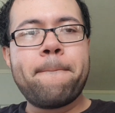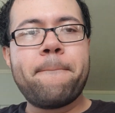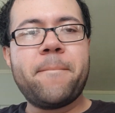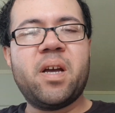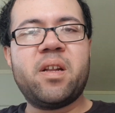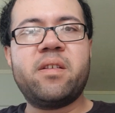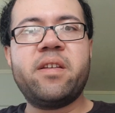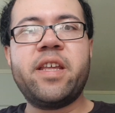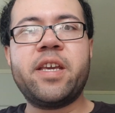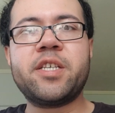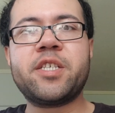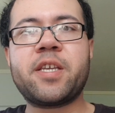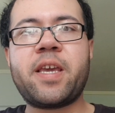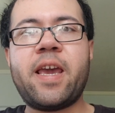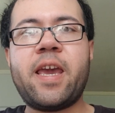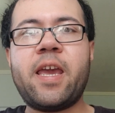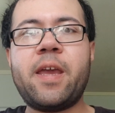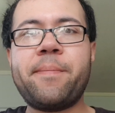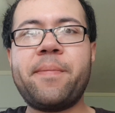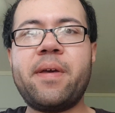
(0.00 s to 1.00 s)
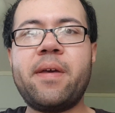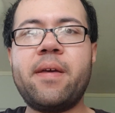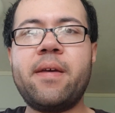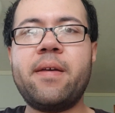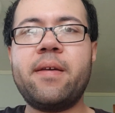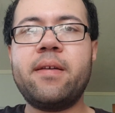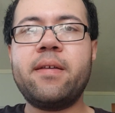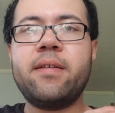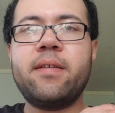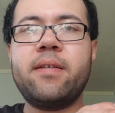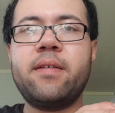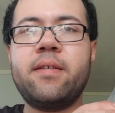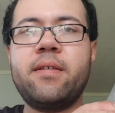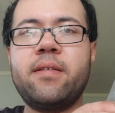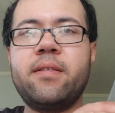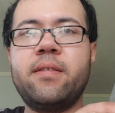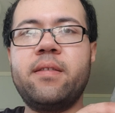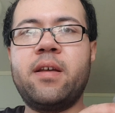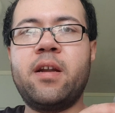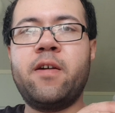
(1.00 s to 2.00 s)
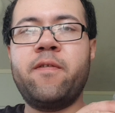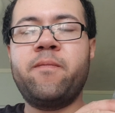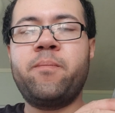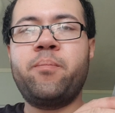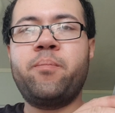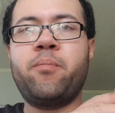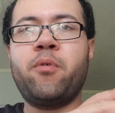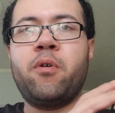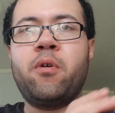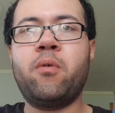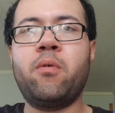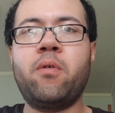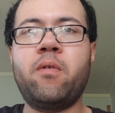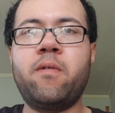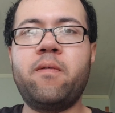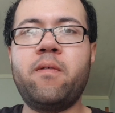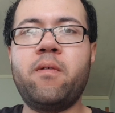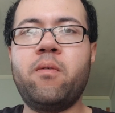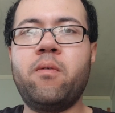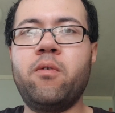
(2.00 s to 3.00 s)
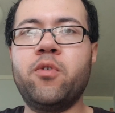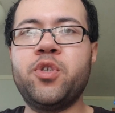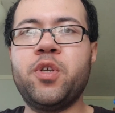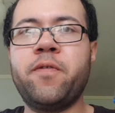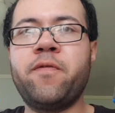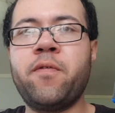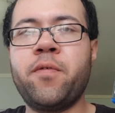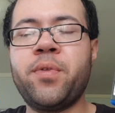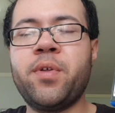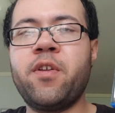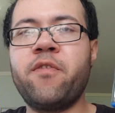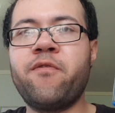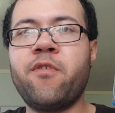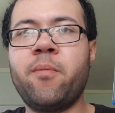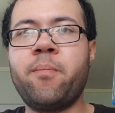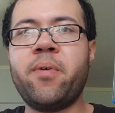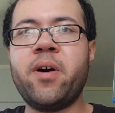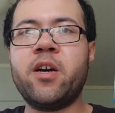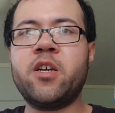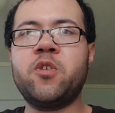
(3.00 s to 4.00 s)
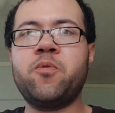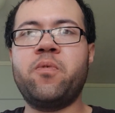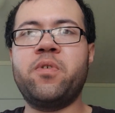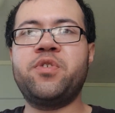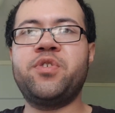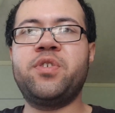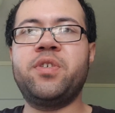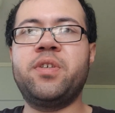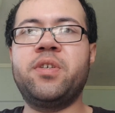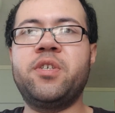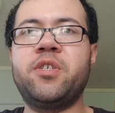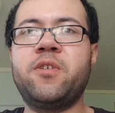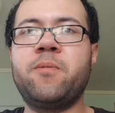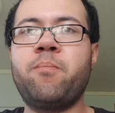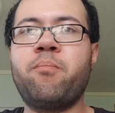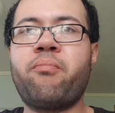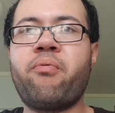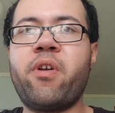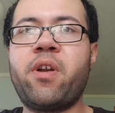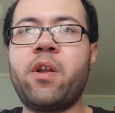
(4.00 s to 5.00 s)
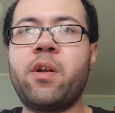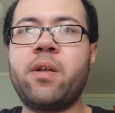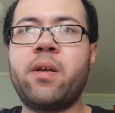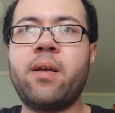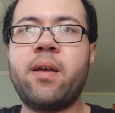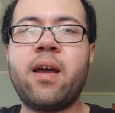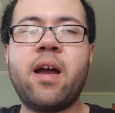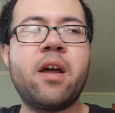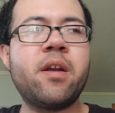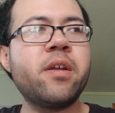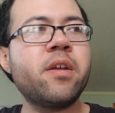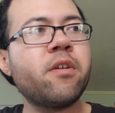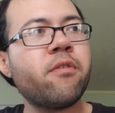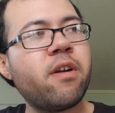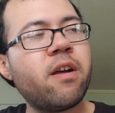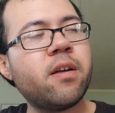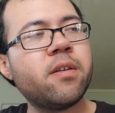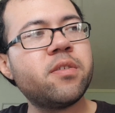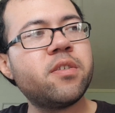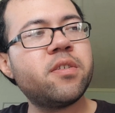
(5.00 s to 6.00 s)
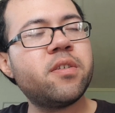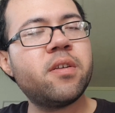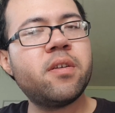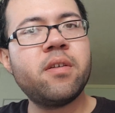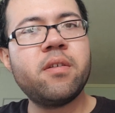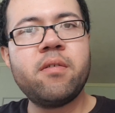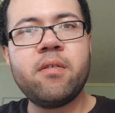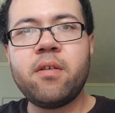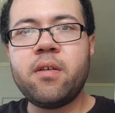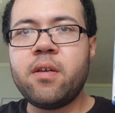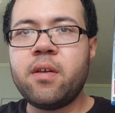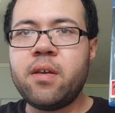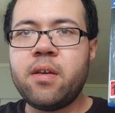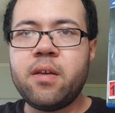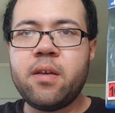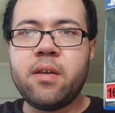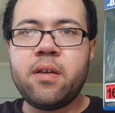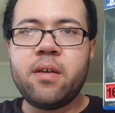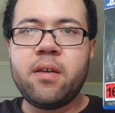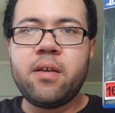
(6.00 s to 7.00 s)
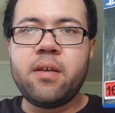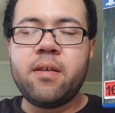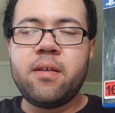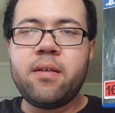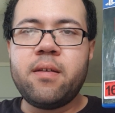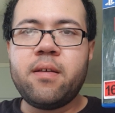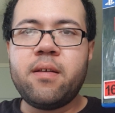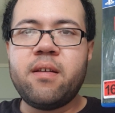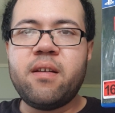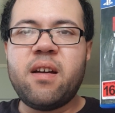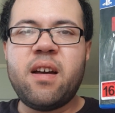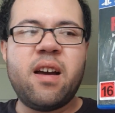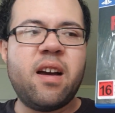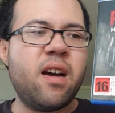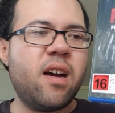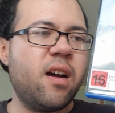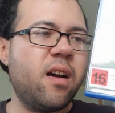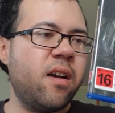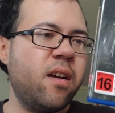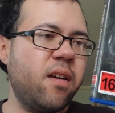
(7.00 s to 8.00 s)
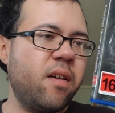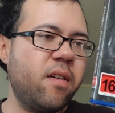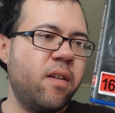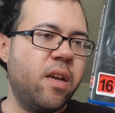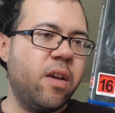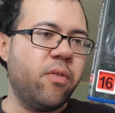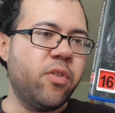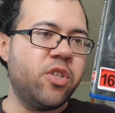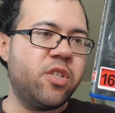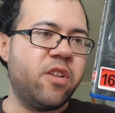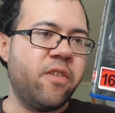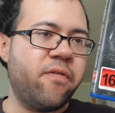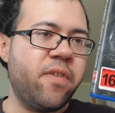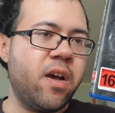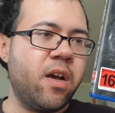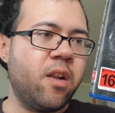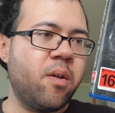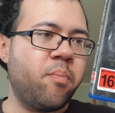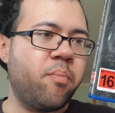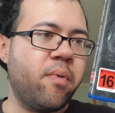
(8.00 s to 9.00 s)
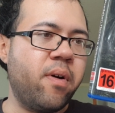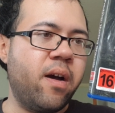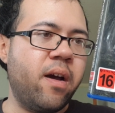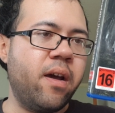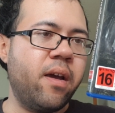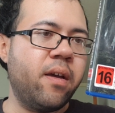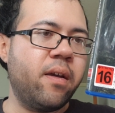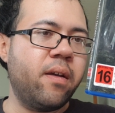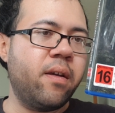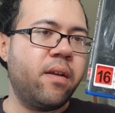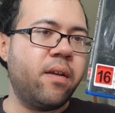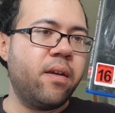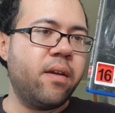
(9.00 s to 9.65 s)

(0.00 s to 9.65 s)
But next game that I've bought also for $34, which is Predator Hunting Grounds. It was developed by